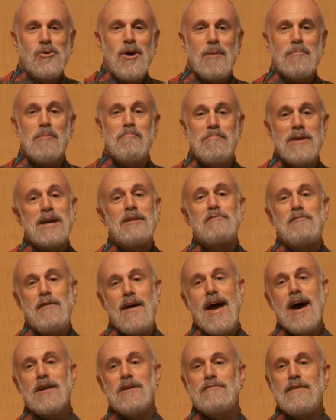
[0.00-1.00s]
I'm a big
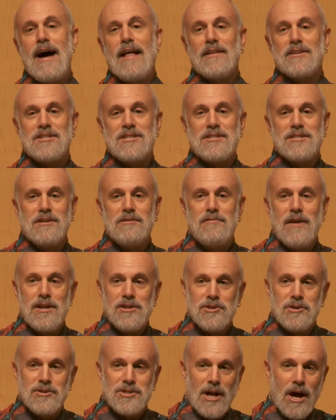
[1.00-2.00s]
fan of Alice's
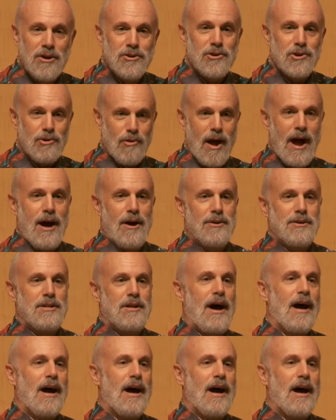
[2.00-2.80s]
Adventures Underground.